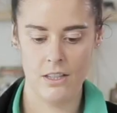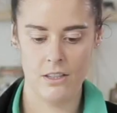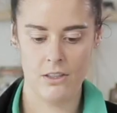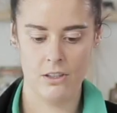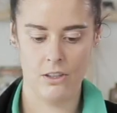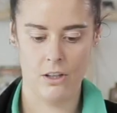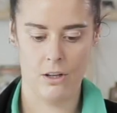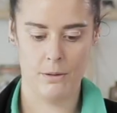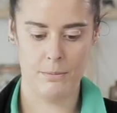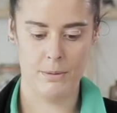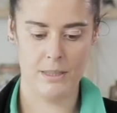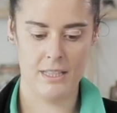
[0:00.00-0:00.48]

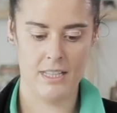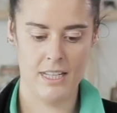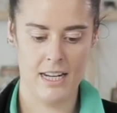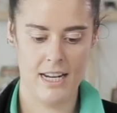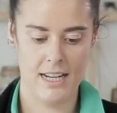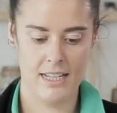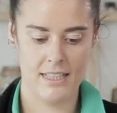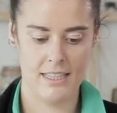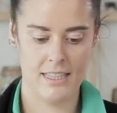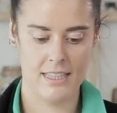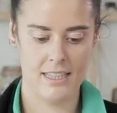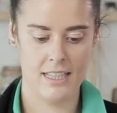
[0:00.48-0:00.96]
So
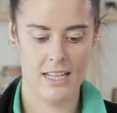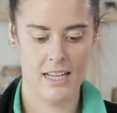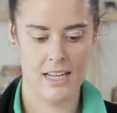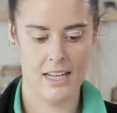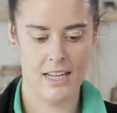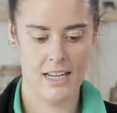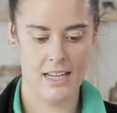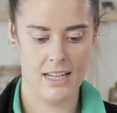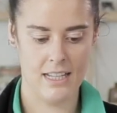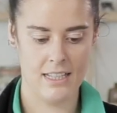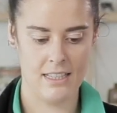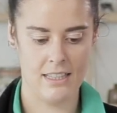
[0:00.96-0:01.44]
Matisse
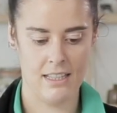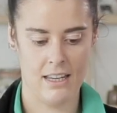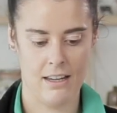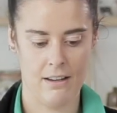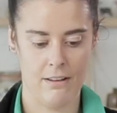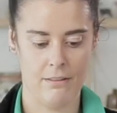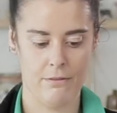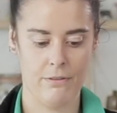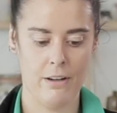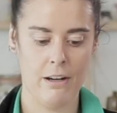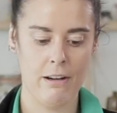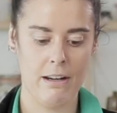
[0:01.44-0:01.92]
is
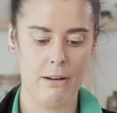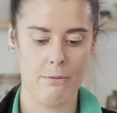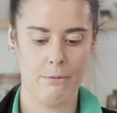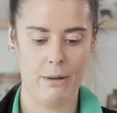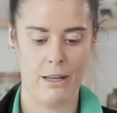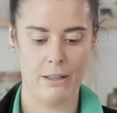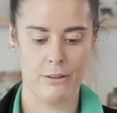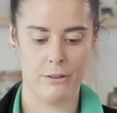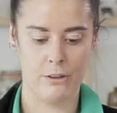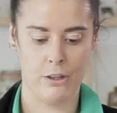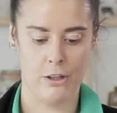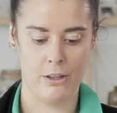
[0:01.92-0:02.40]
a very
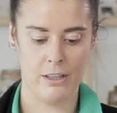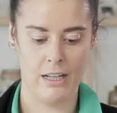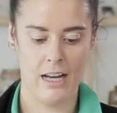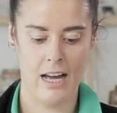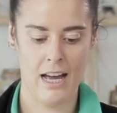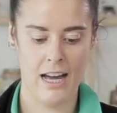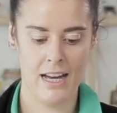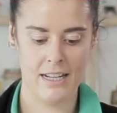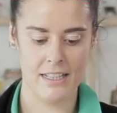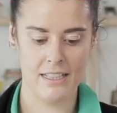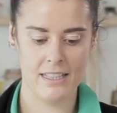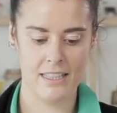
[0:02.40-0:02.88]
well-known
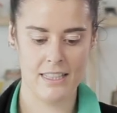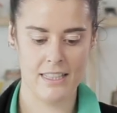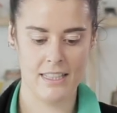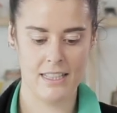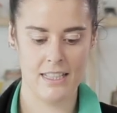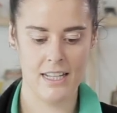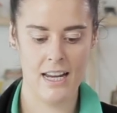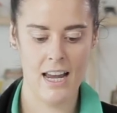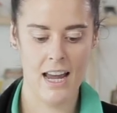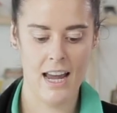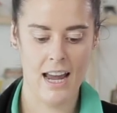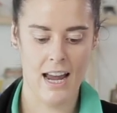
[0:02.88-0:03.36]

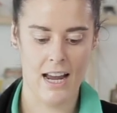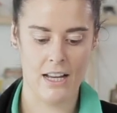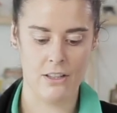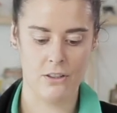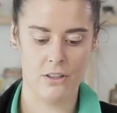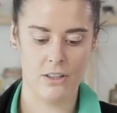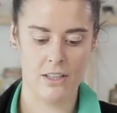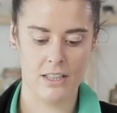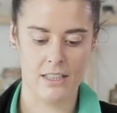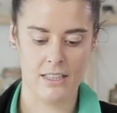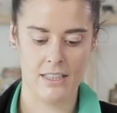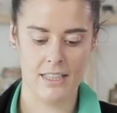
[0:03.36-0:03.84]
artist,
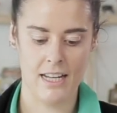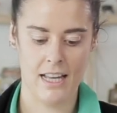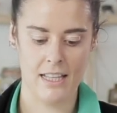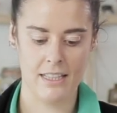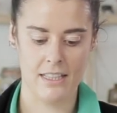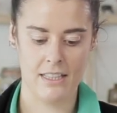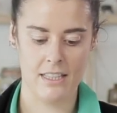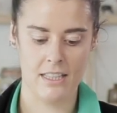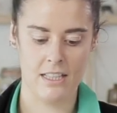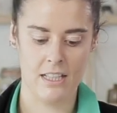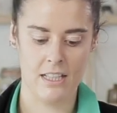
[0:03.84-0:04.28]
and you can tell his